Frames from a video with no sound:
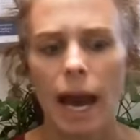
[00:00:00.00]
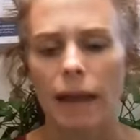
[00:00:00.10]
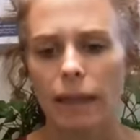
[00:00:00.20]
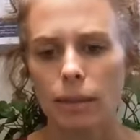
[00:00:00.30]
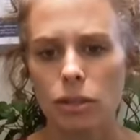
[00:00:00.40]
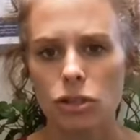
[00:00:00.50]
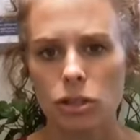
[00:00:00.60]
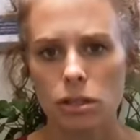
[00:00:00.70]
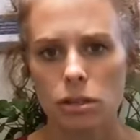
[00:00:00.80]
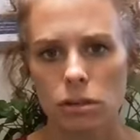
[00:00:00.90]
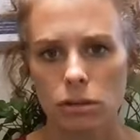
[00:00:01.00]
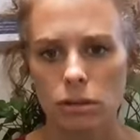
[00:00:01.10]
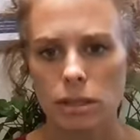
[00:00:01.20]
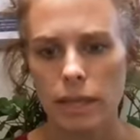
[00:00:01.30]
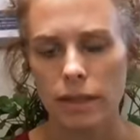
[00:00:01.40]
And let me just
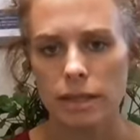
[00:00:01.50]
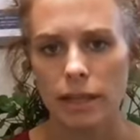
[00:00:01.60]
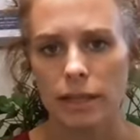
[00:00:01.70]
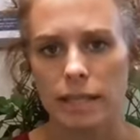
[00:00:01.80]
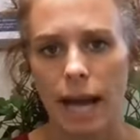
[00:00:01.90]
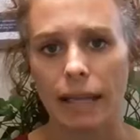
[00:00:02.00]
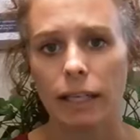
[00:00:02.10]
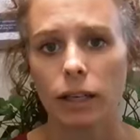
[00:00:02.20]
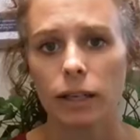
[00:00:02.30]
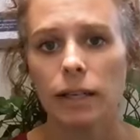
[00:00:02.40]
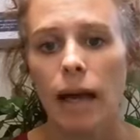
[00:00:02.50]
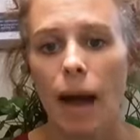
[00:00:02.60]
say this on the side here.